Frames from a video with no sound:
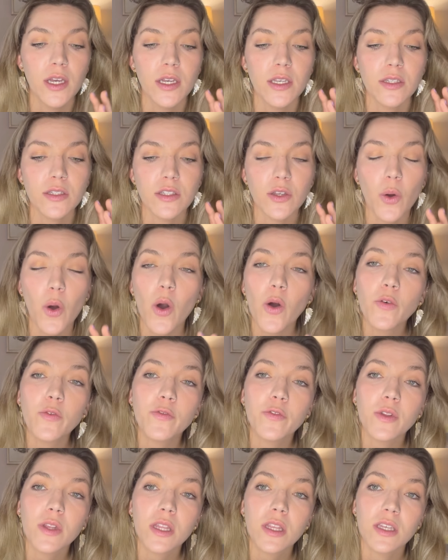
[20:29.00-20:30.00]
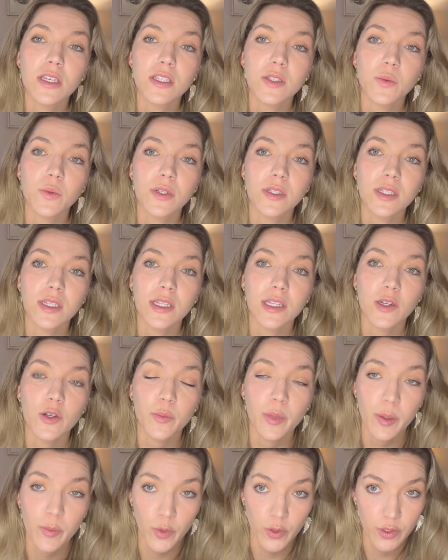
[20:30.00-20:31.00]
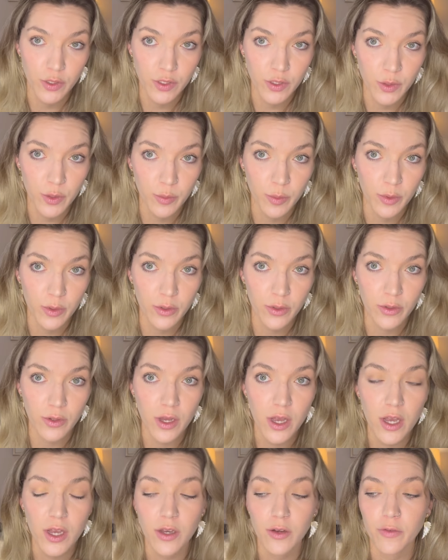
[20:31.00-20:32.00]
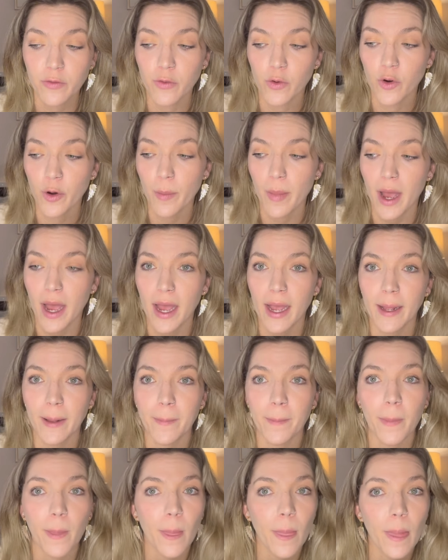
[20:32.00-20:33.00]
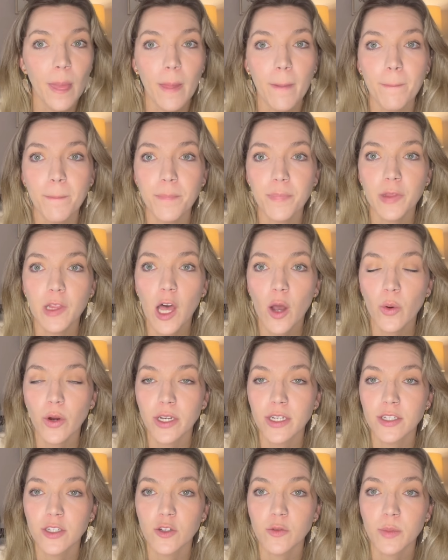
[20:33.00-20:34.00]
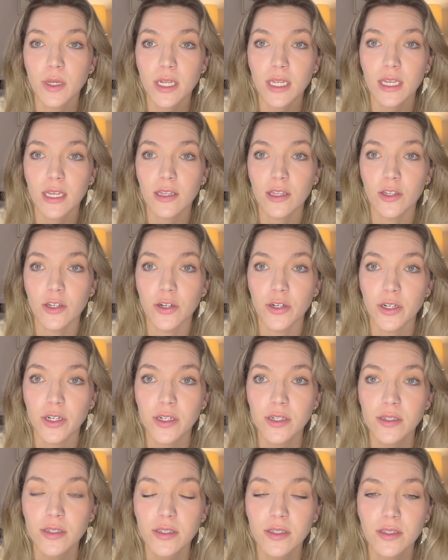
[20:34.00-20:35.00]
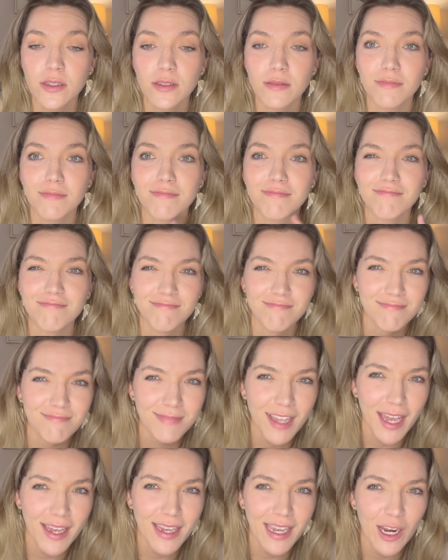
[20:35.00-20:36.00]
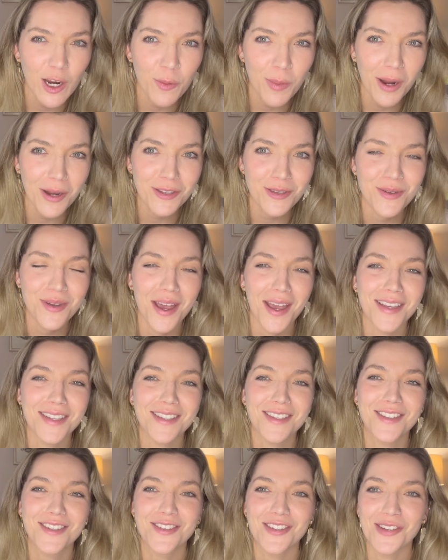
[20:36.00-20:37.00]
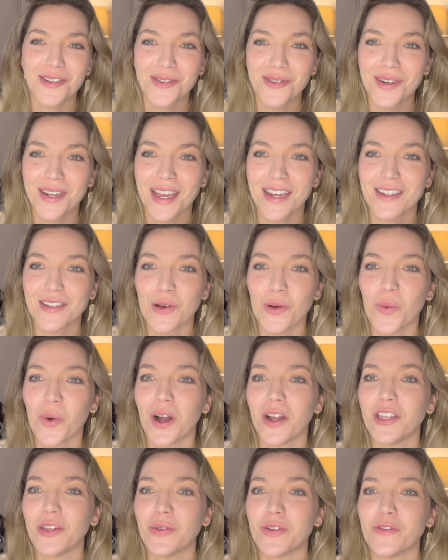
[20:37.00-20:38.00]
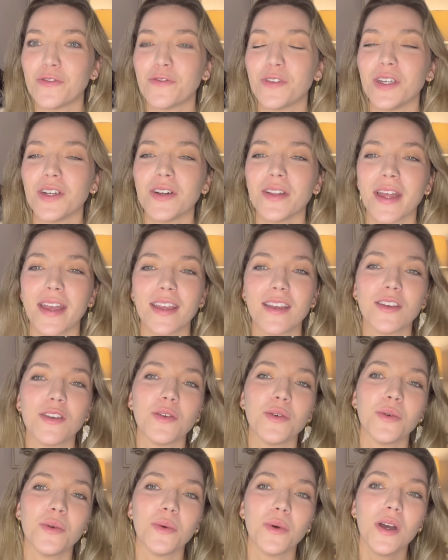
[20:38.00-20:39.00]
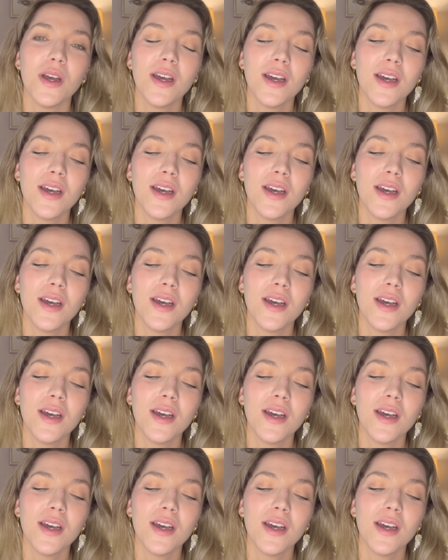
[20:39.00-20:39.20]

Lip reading: So hopefully this was a little bit more suitable for my lower intermediate learners. I care about you guys too, and I don't want you to feel like you